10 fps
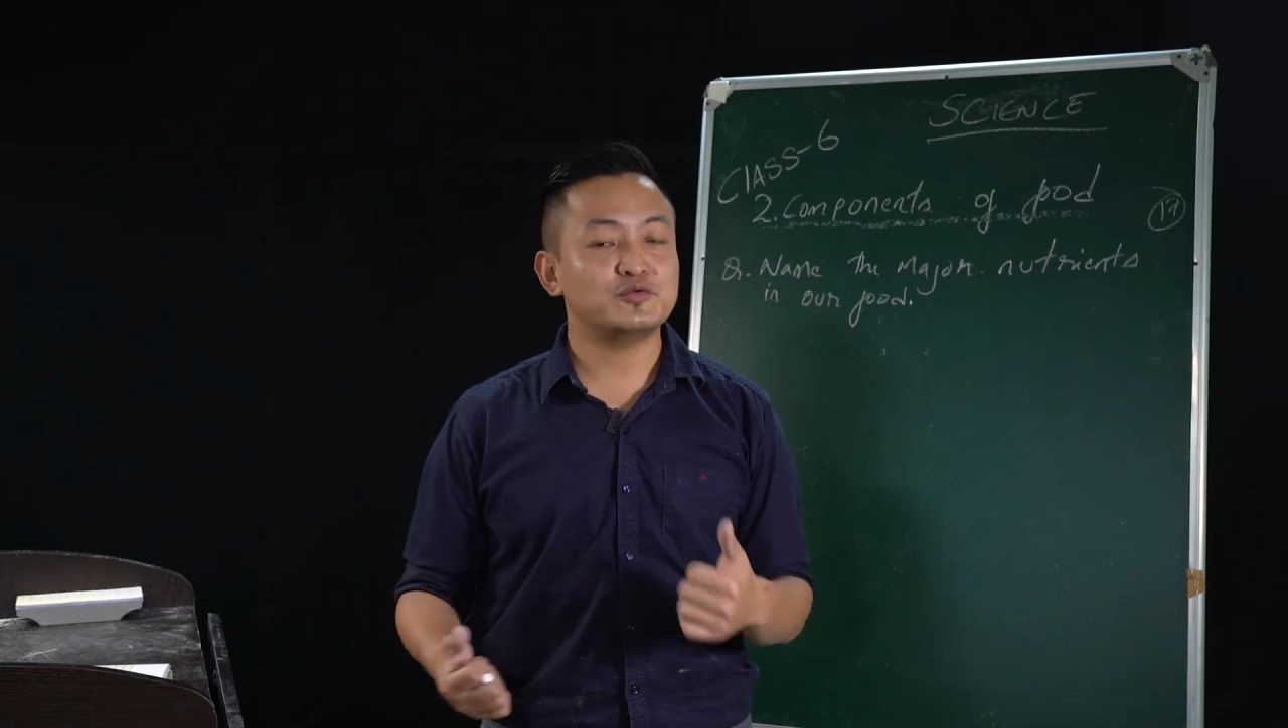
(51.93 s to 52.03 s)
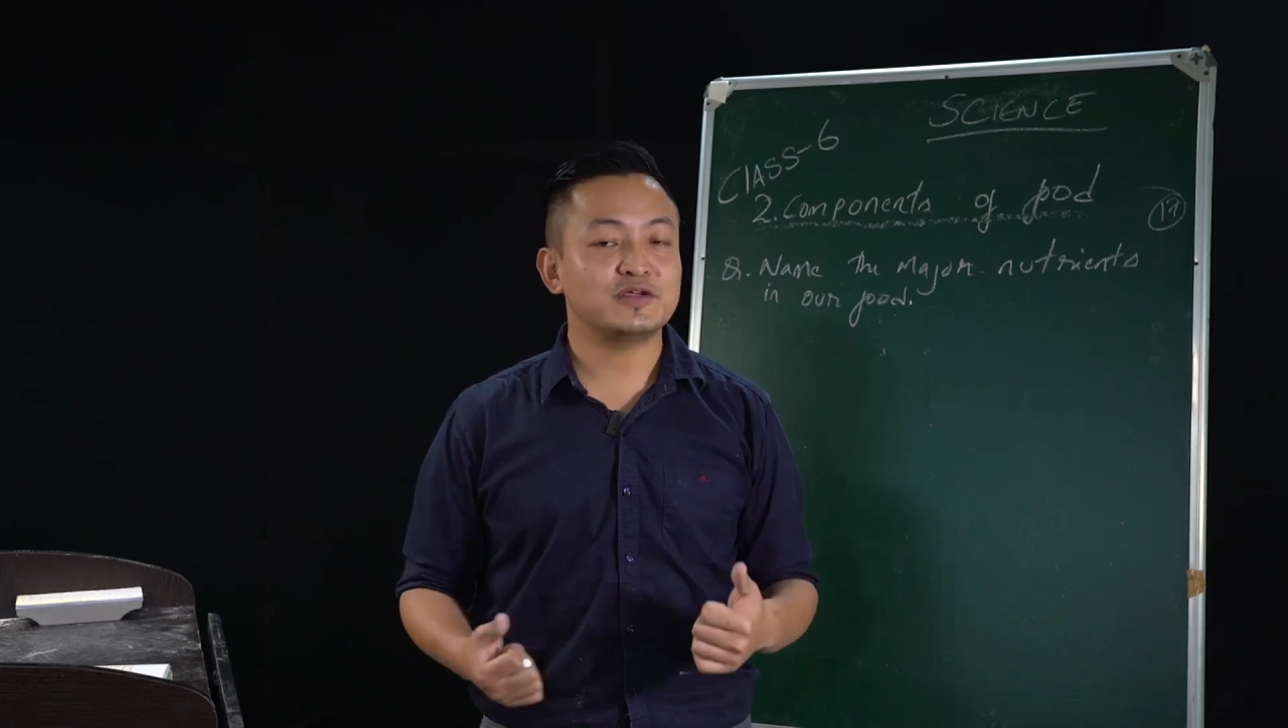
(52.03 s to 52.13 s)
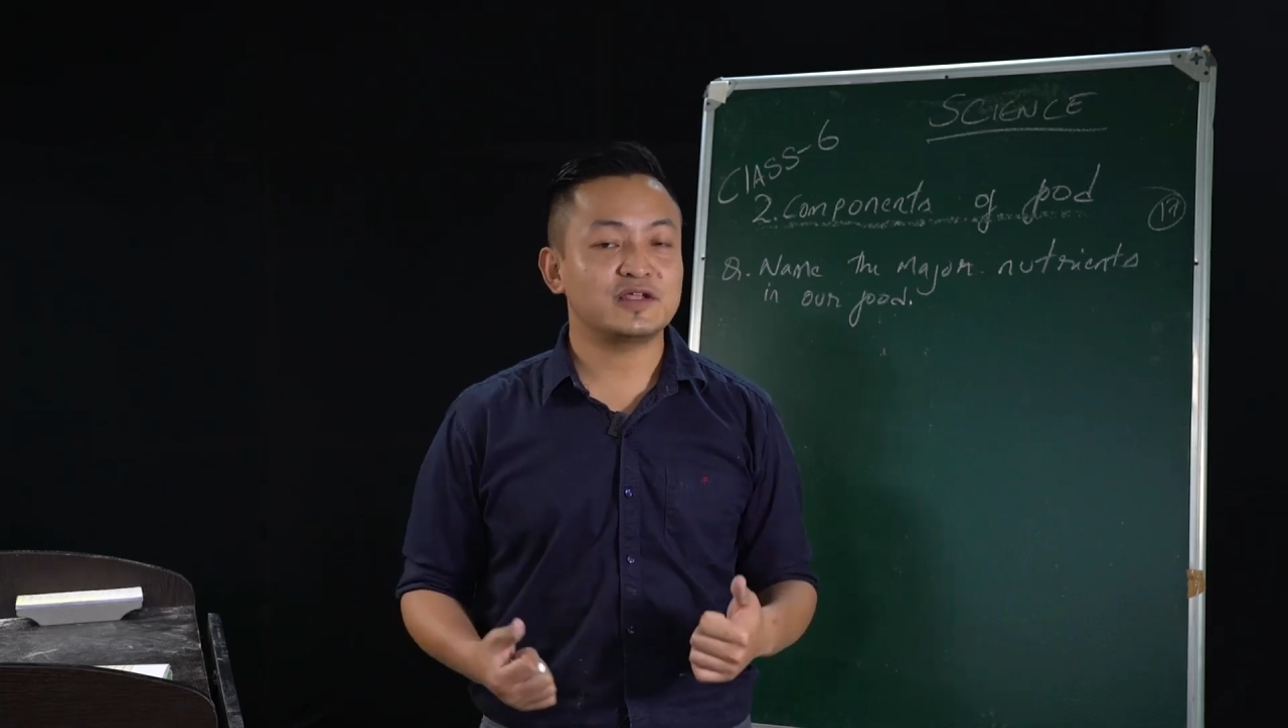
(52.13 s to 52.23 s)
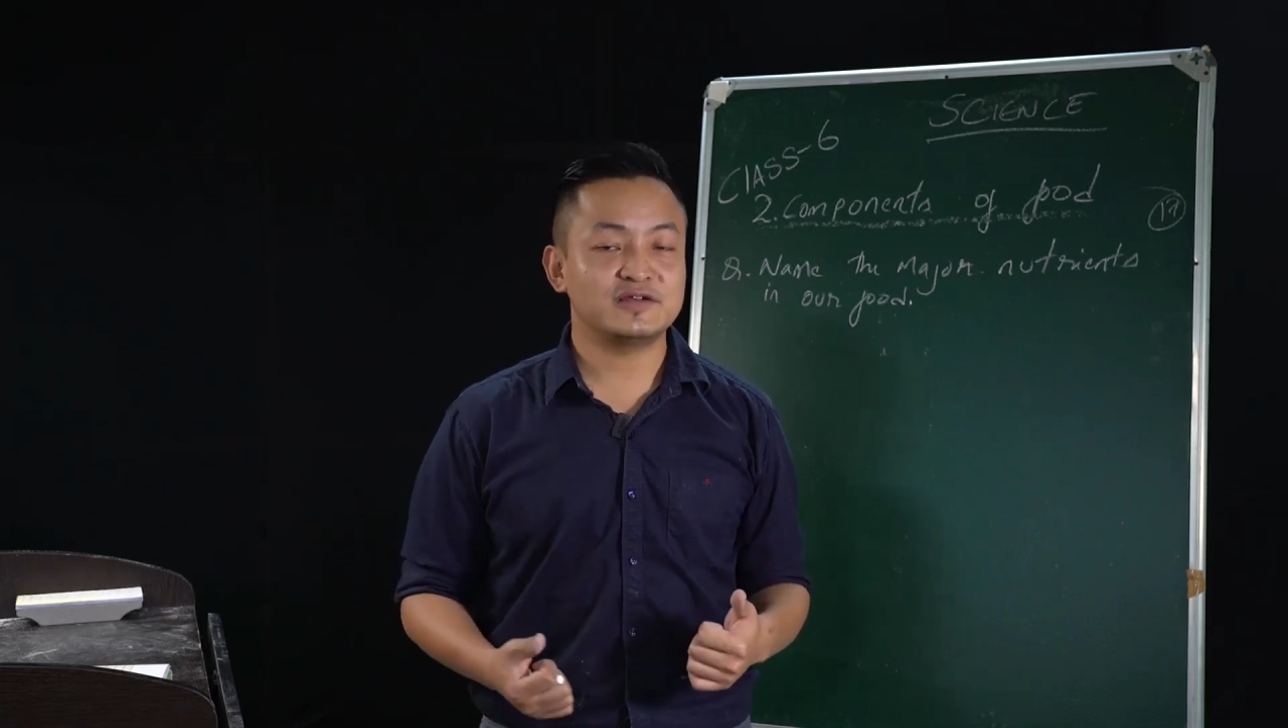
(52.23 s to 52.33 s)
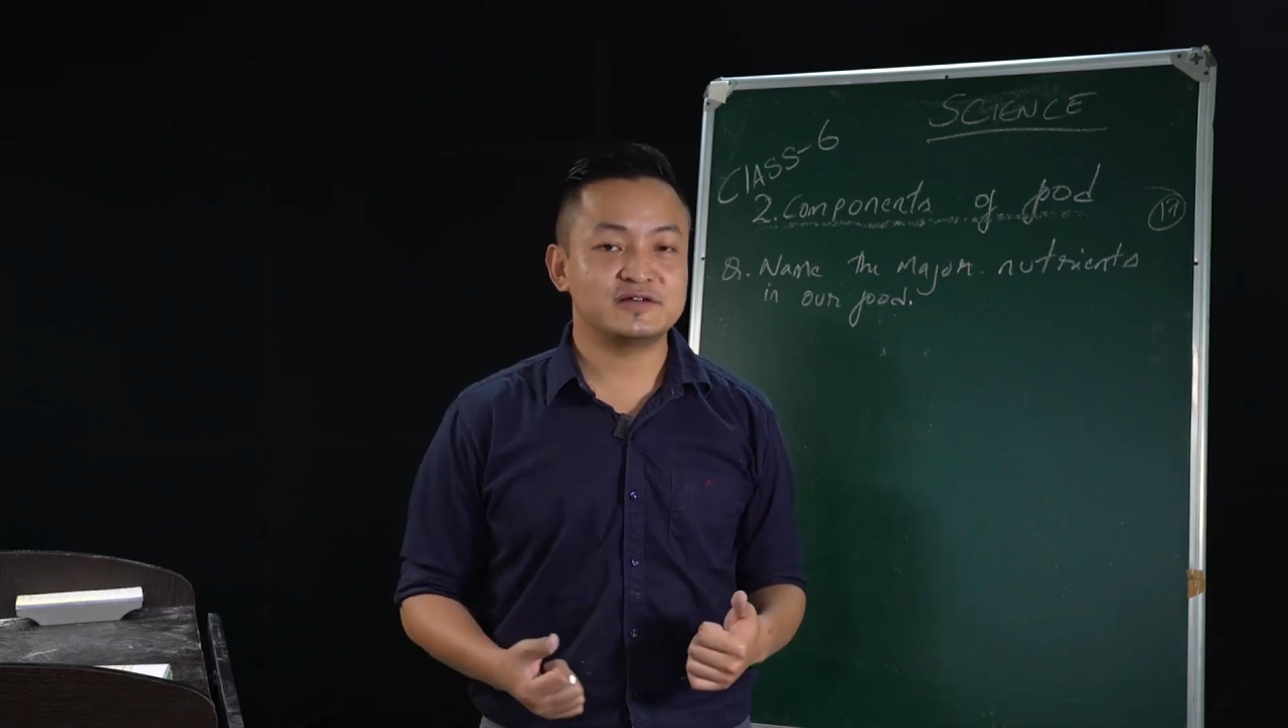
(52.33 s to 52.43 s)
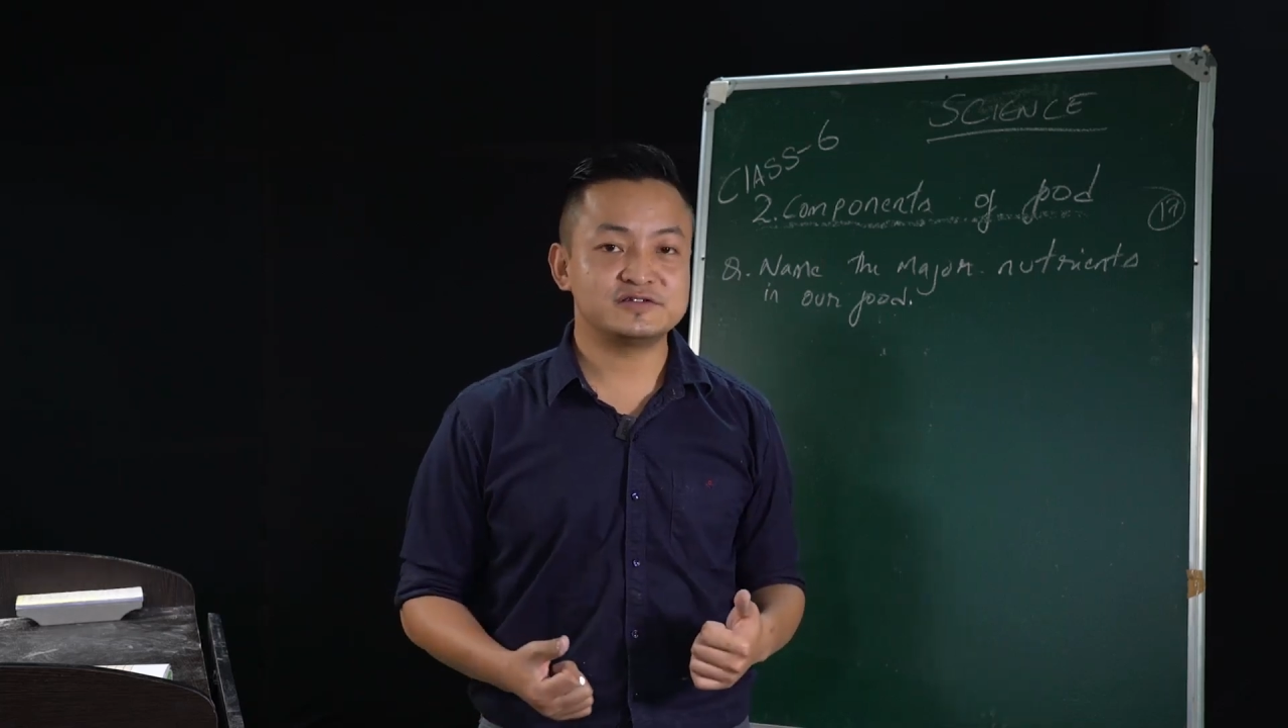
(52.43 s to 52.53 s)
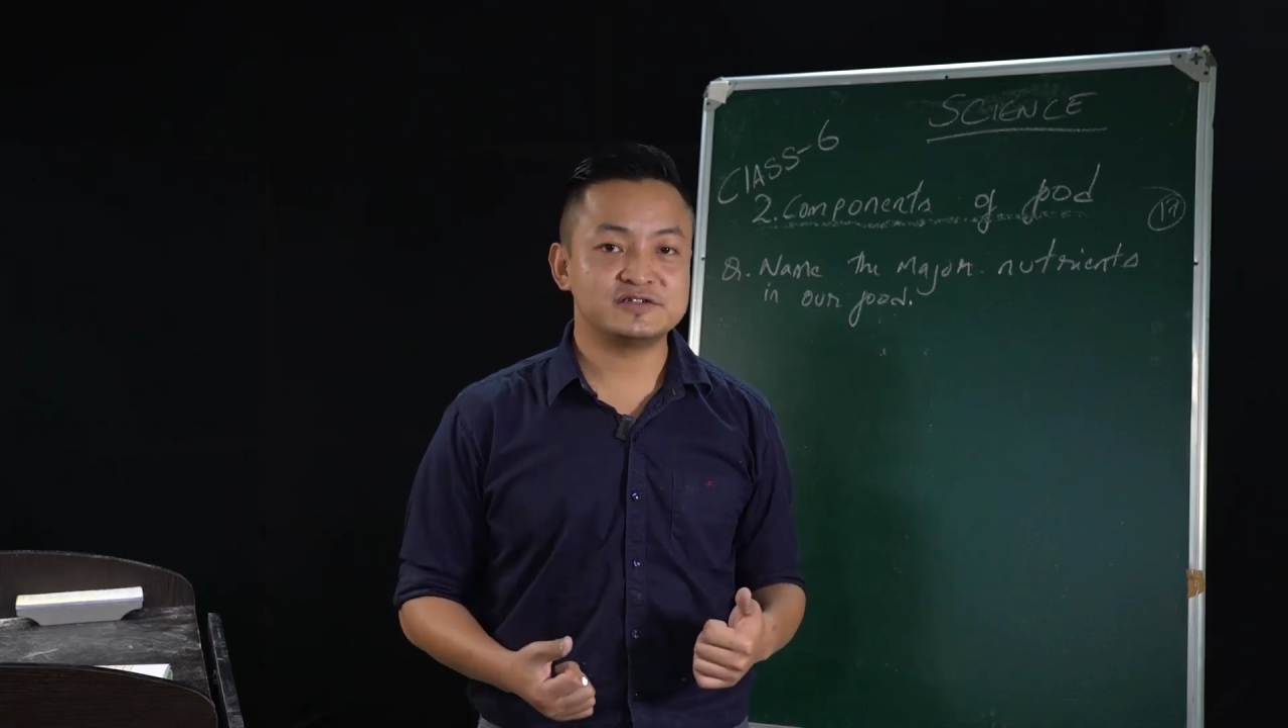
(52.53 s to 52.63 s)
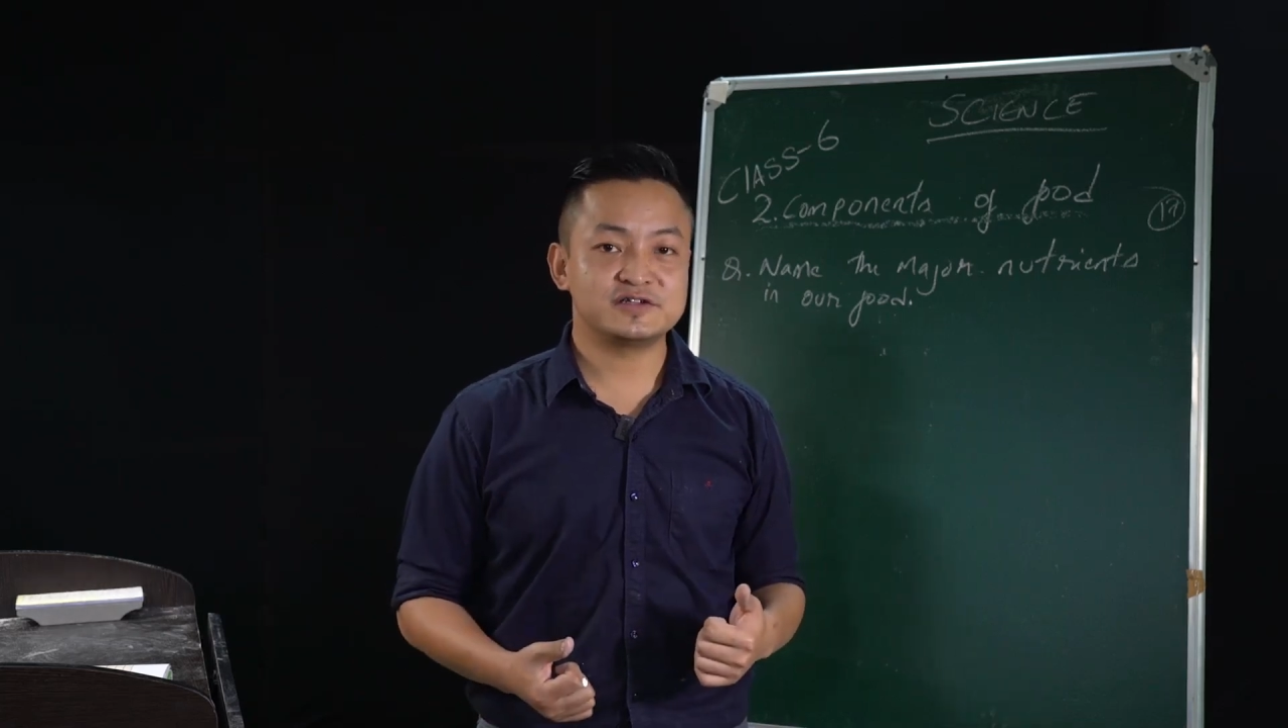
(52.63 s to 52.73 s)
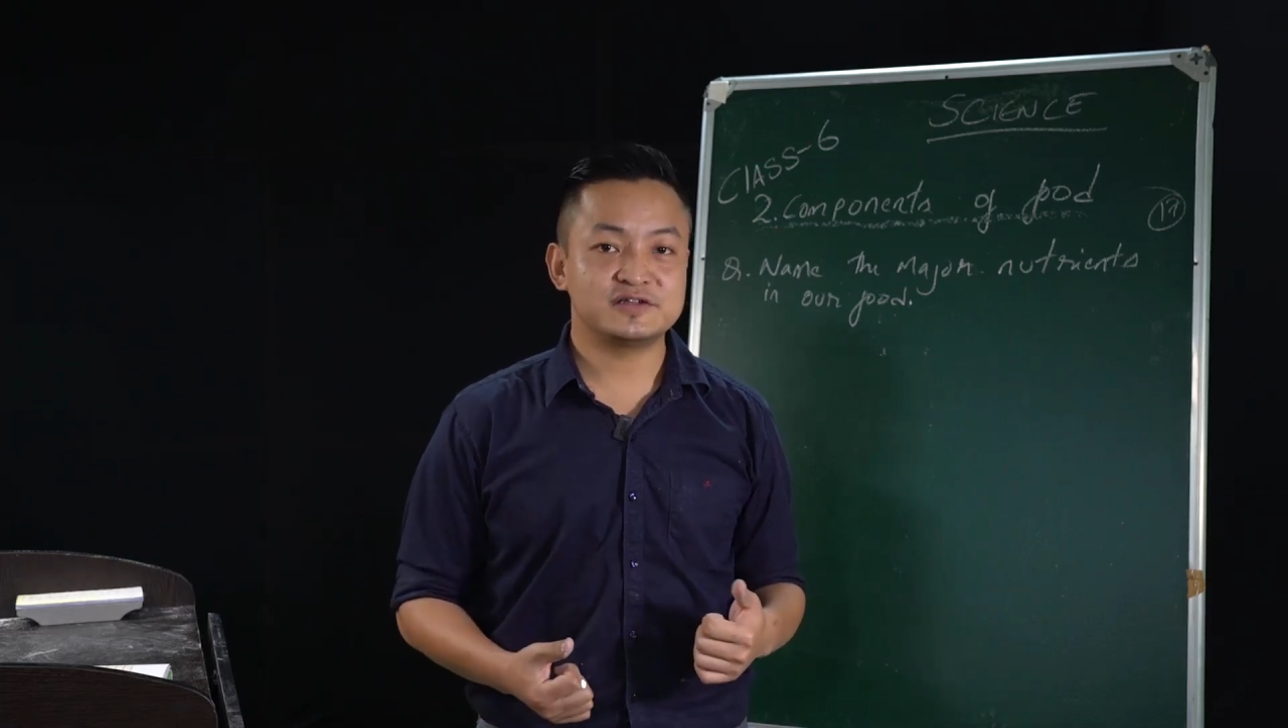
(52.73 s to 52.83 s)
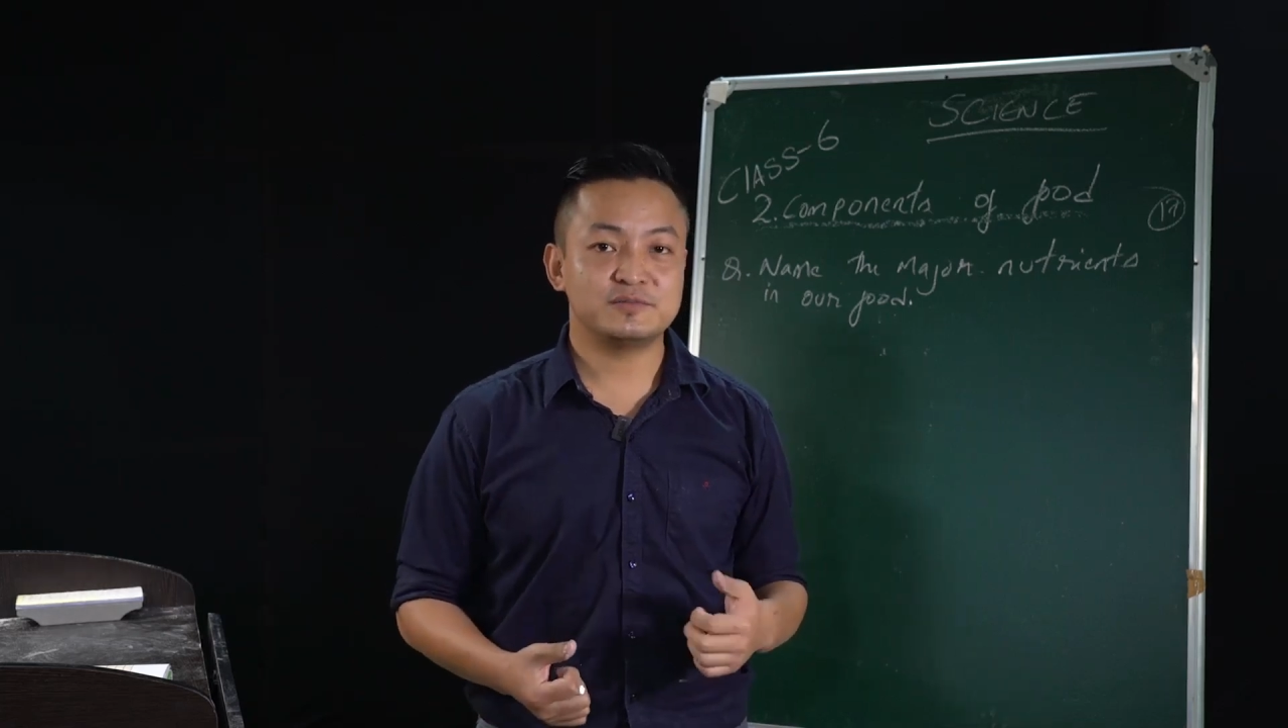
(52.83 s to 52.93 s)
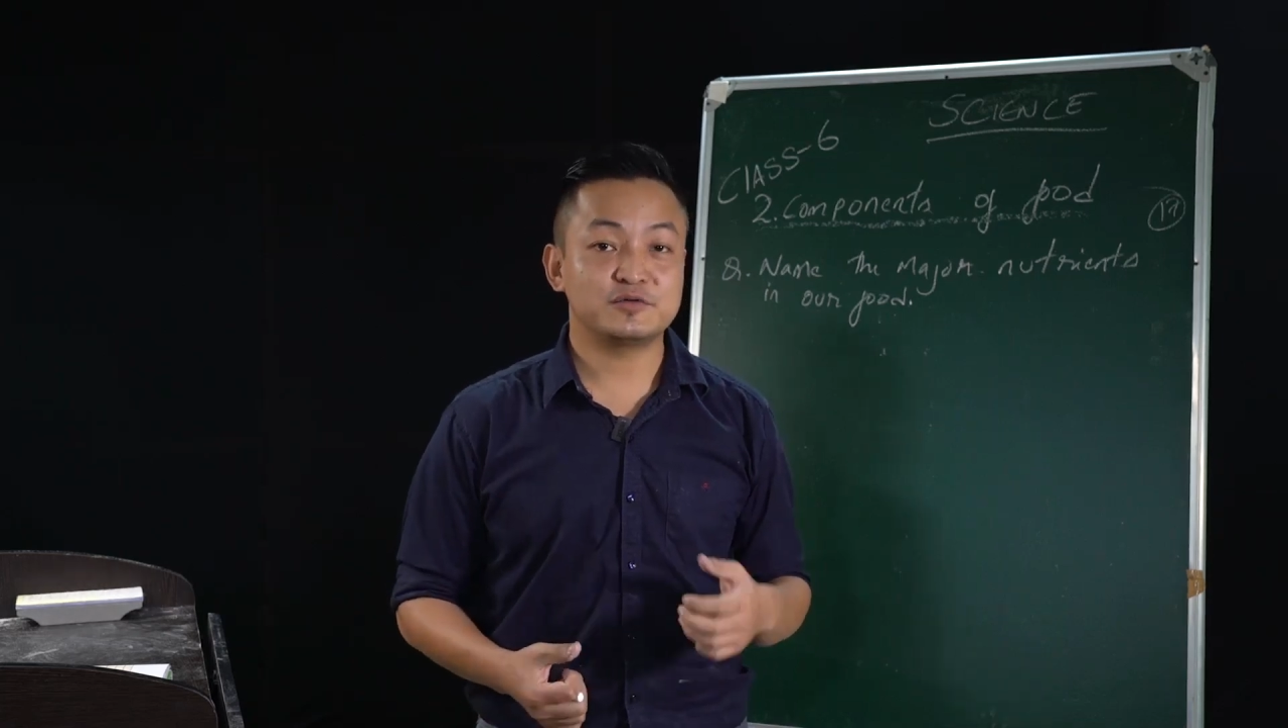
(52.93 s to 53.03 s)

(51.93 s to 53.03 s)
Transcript: we get energy?